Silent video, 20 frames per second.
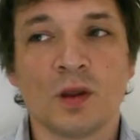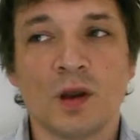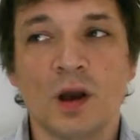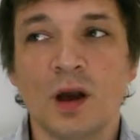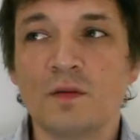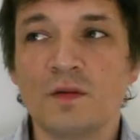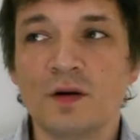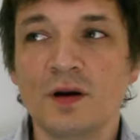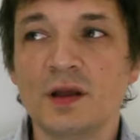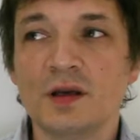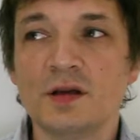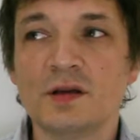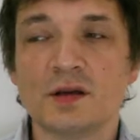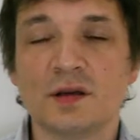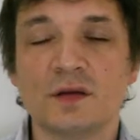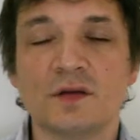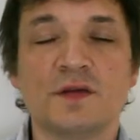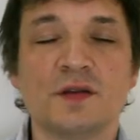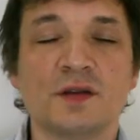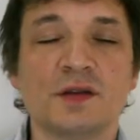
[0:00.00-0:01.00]
I'm really
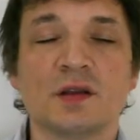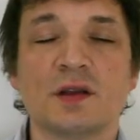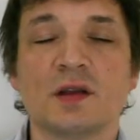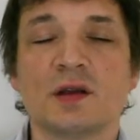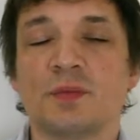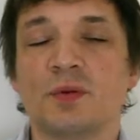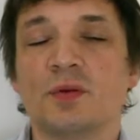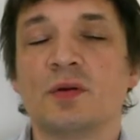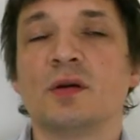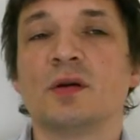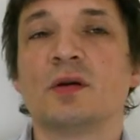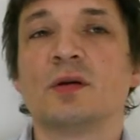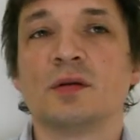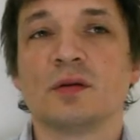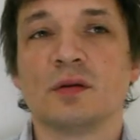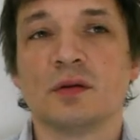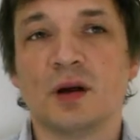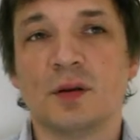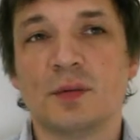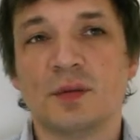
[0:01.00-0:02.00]
interested in physical computing.
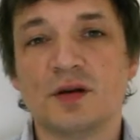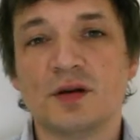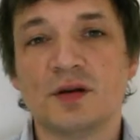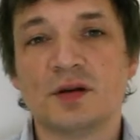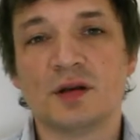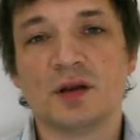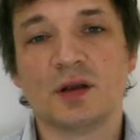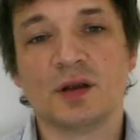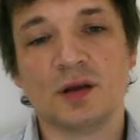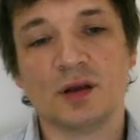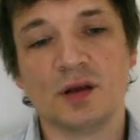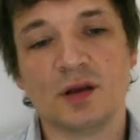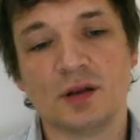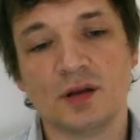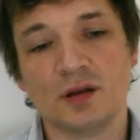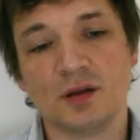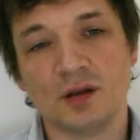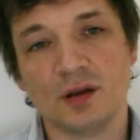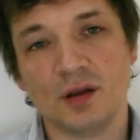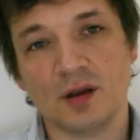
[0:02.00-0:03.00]
I'm interested
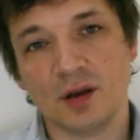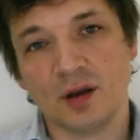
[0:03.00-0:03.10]
in